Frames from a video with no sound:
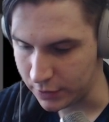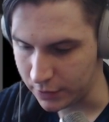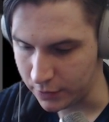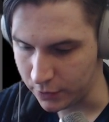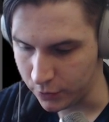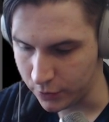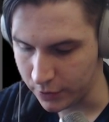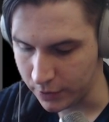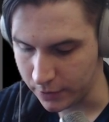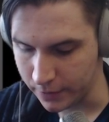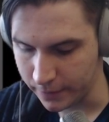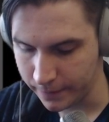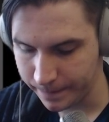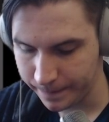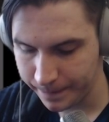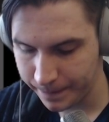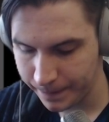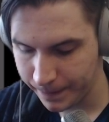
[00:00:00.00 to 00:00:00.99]
looking.
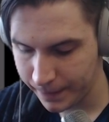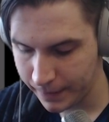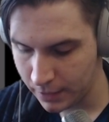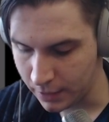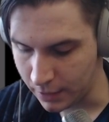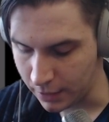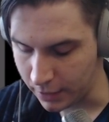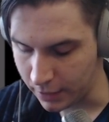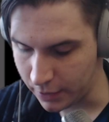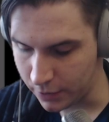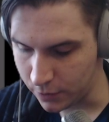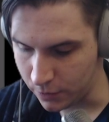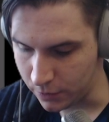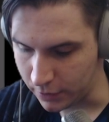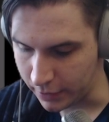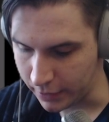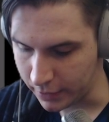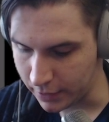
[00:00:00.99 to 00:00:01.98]
I don't
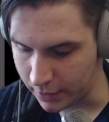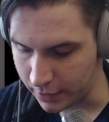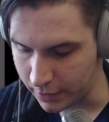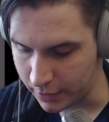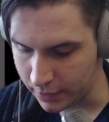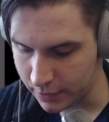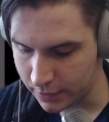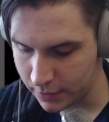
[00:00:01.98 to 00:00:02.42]
like that.